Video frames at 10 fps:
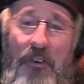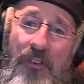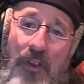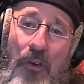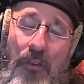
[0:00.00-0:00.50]

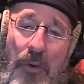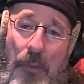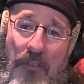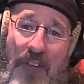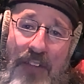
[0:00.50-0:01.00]
first note
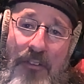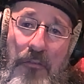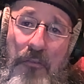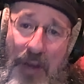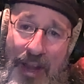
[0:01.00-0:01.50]
sort of provides a
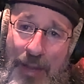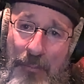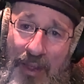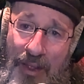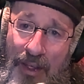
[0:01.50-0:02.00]

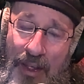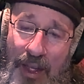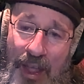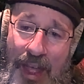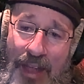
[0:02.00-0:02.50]
frame
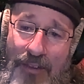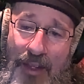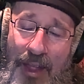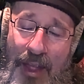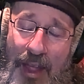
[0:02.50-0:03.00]
and
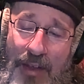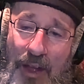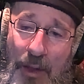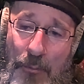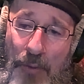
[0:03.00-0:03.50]

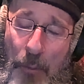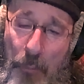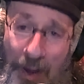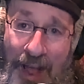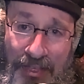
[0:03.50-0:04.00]
a
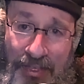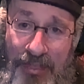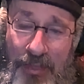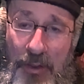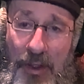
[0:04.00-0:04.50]

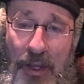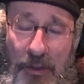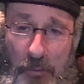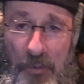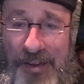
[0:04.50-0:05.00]
breath,
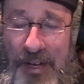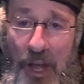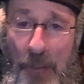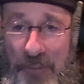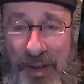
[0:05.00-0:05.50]
sort of like an
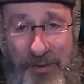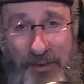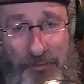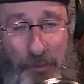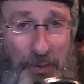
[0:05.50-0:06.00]

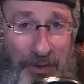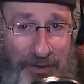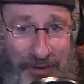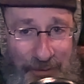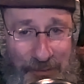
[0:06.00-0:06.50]
upbeat, if you
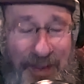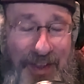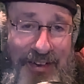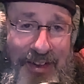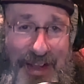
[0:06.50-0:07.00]
will,
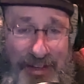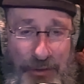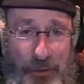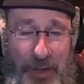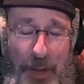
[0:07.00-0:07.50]
not a
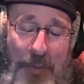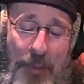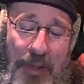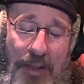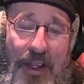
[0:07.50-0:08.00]
literal
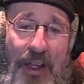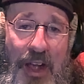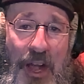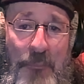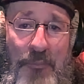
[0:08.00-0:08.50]
upbeat, but
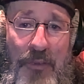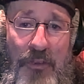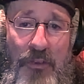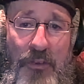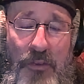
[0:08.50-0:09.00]

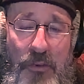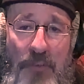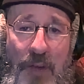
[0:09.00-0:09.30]
just sort